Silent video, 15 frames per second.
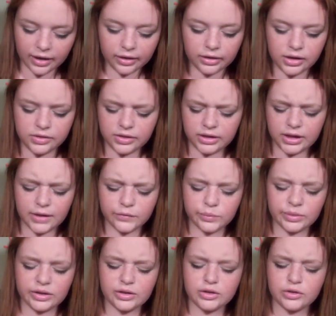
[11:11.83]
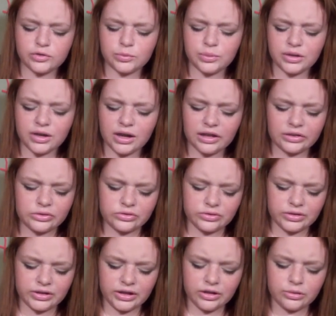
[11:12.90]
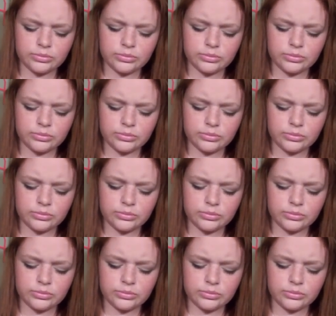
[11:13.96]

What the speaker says: and I think everybody knows what colors are in here.